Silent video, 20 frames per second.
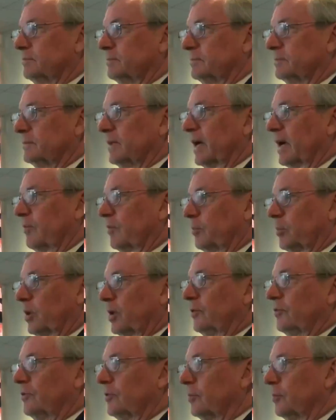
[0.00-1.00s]
They haven't
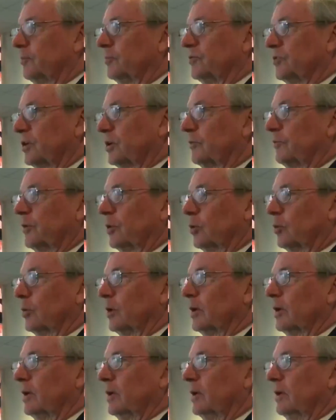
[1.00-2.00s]
placed the cell phone
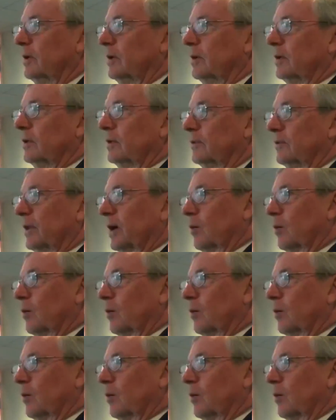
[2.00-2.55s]
that